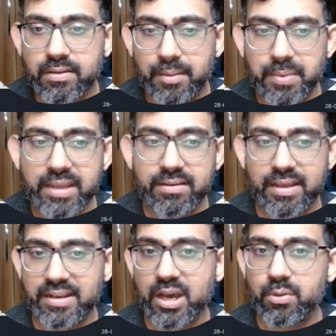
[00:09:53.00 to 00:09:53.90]
Apply,
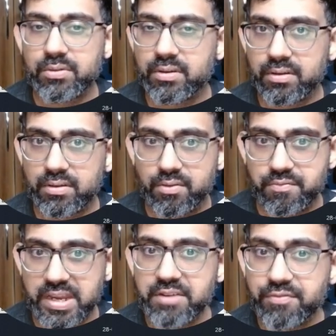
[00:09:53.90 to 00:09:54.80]
and now
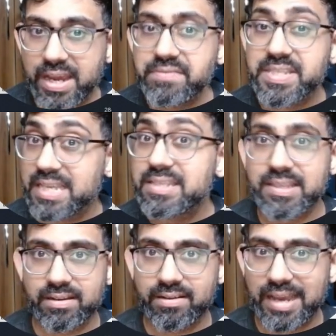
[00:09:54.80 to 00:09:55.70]
we get 5 cells
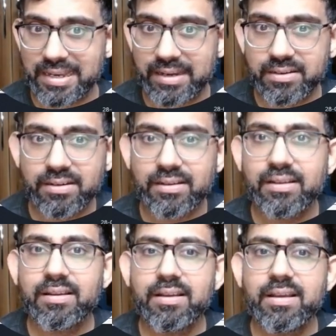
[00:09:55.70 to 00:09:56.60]
that are highlighted.
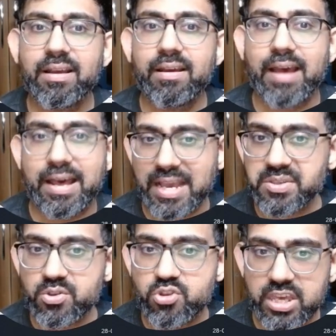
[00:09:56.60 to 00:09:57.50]
And
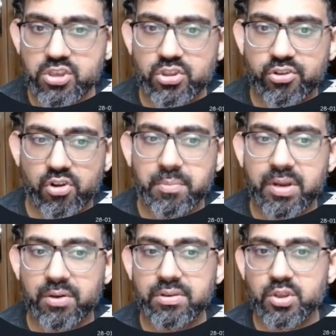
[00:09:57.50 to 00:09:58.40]
as you change the drop
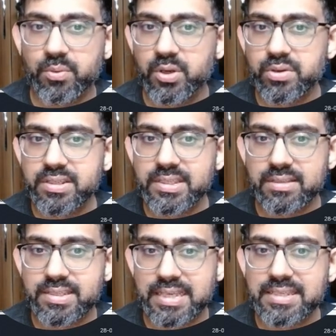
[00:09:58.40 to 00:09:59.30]
down, you will notice
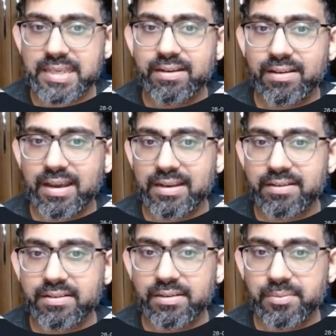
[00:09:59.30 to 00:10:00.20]
the cells get
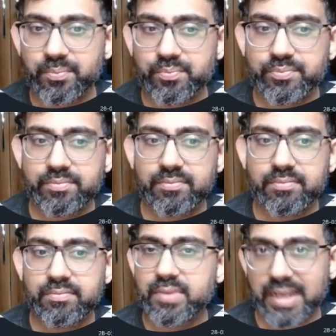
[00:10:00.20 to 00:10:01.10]
highlighted
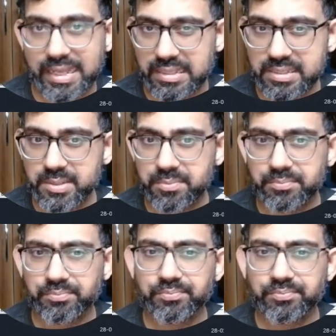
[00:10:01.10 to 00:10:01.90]
like this.